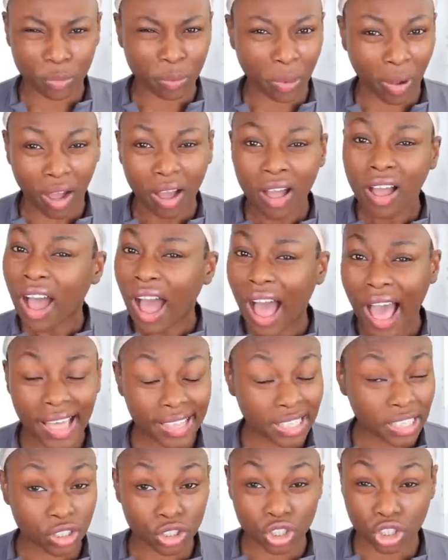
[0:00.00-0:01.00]
but I
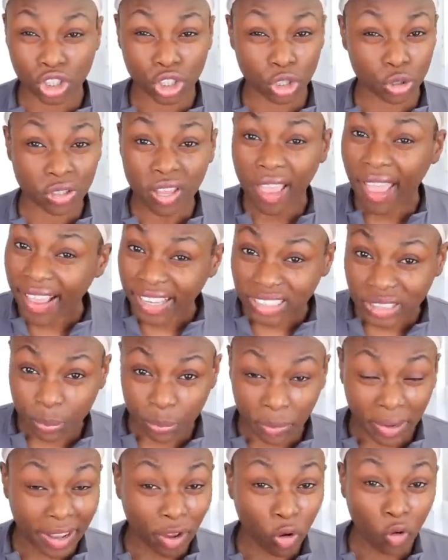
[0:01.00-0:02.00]
can just use
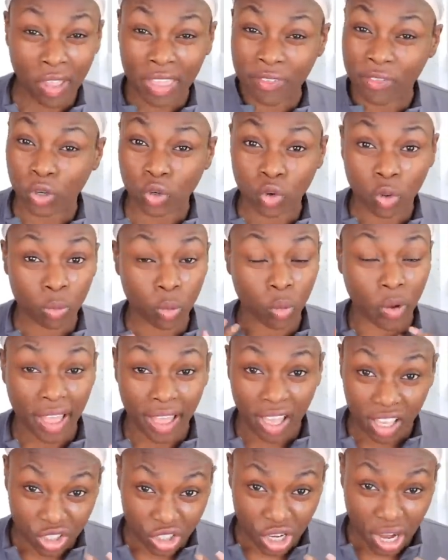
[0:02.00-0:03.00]
hairspray or even normal
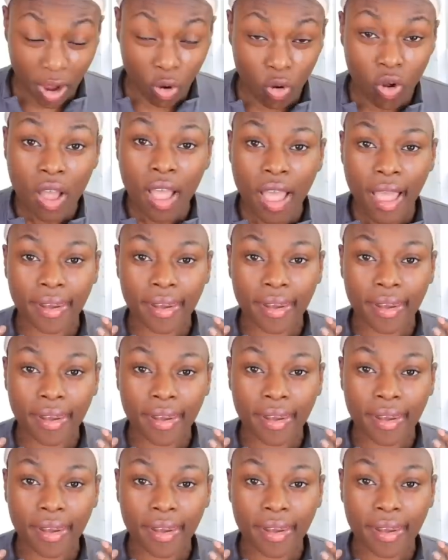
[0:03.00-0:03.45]
hair gel